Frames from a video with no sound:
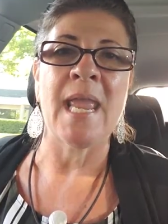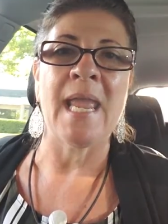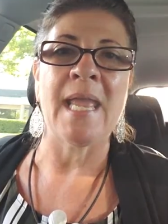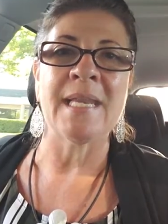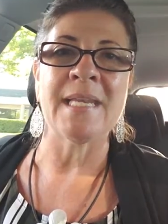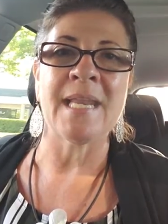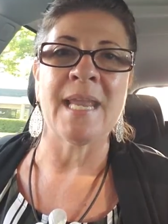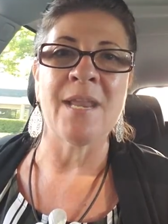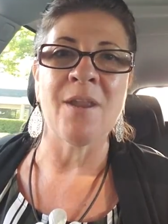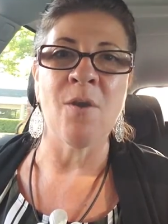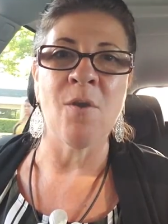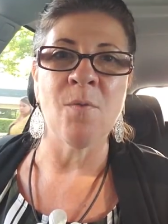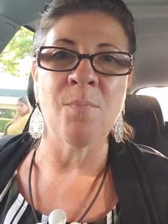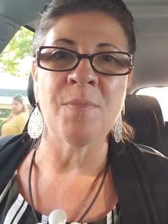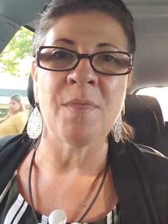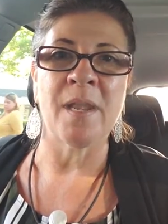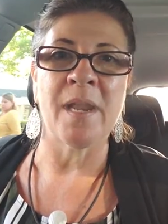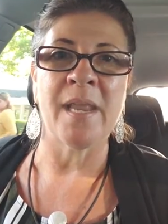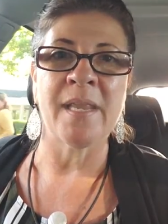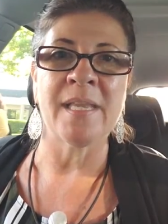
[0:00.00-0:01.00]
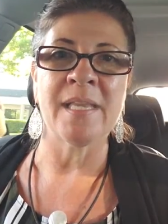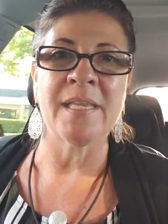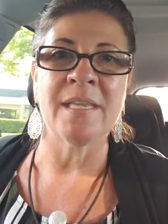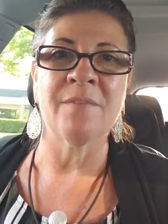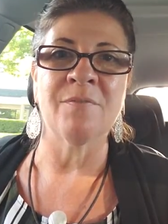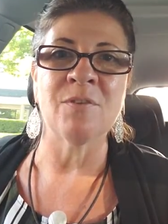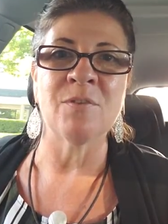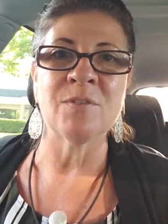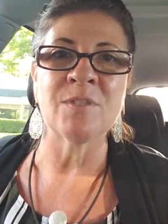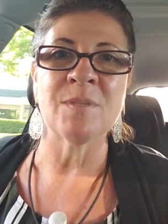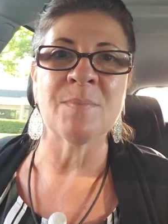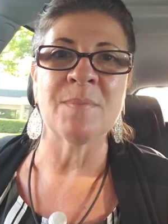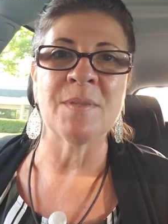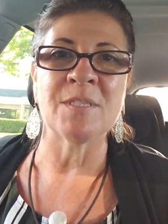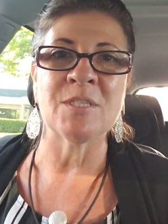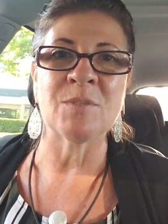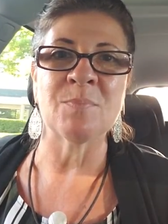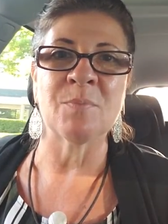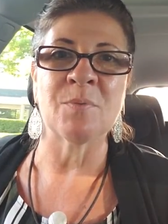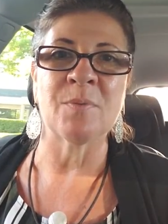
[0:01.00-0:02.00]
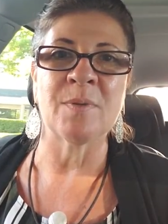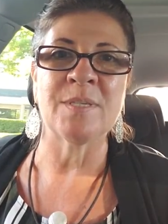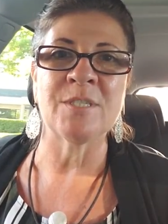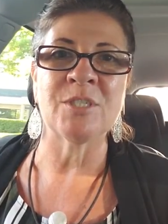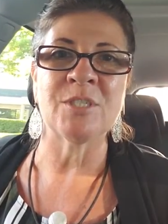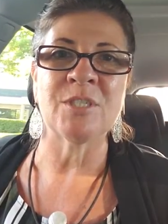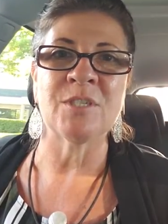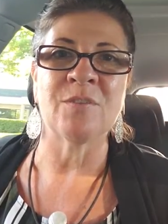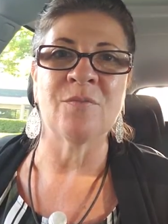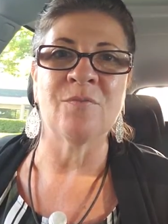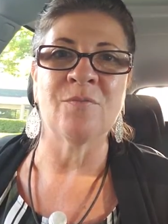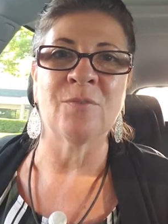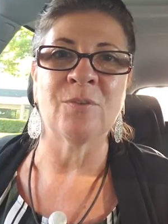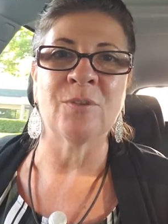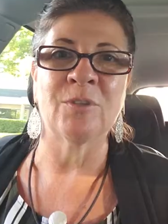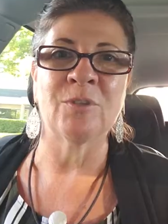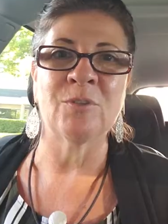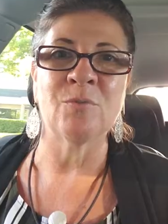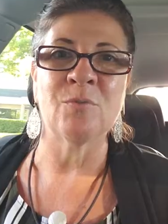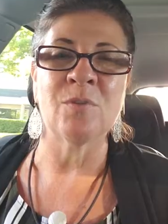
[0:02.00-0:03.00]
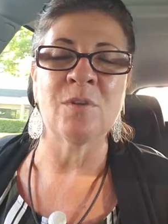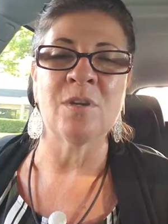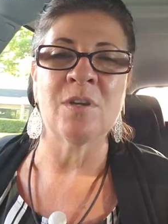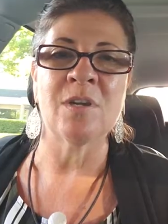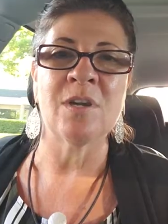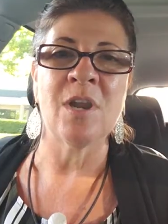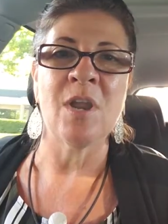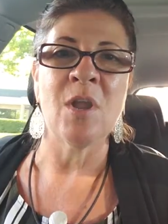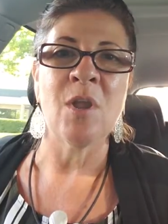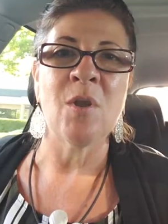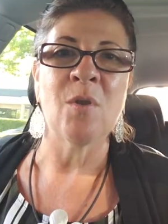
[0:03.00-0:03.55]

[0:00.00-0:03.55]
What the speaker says: And I hope that I can give you some inspiration for your